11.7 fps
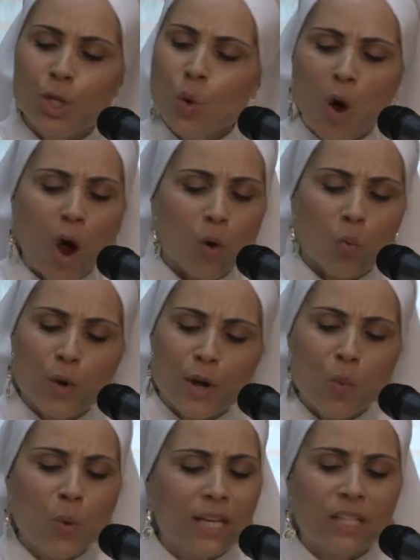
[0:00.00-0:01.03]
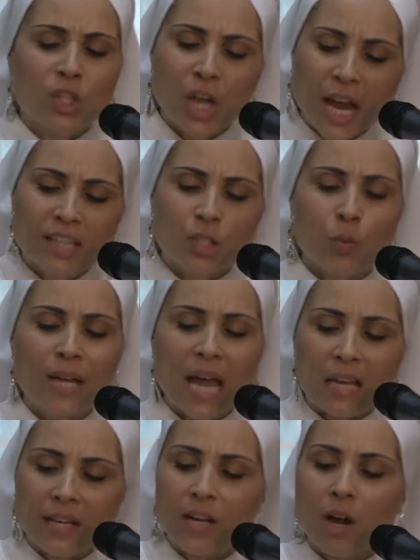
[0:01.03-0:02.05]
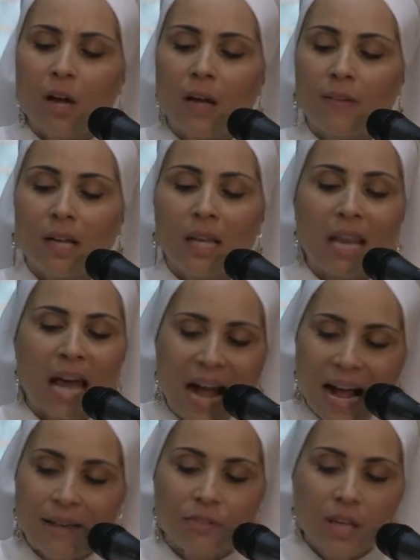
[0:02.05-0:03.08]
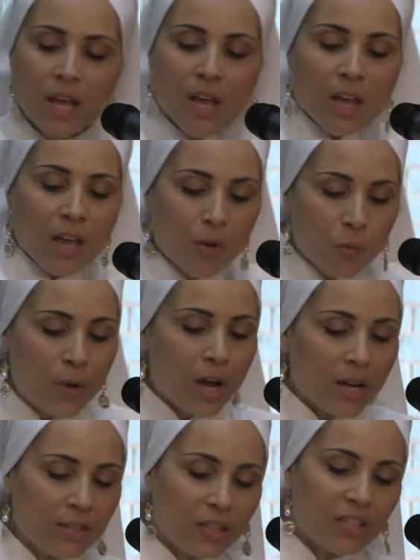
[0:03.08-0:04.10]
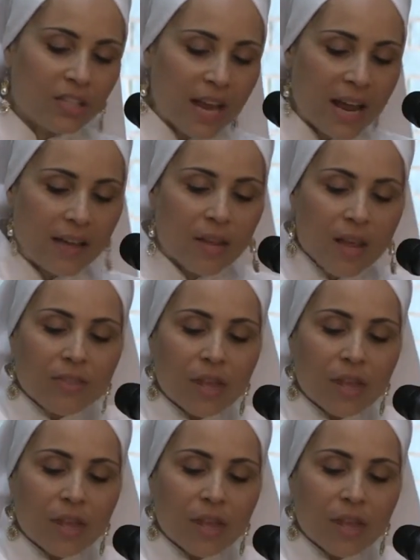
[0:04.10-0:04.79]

You are real. We can change the reality of our lives if we understand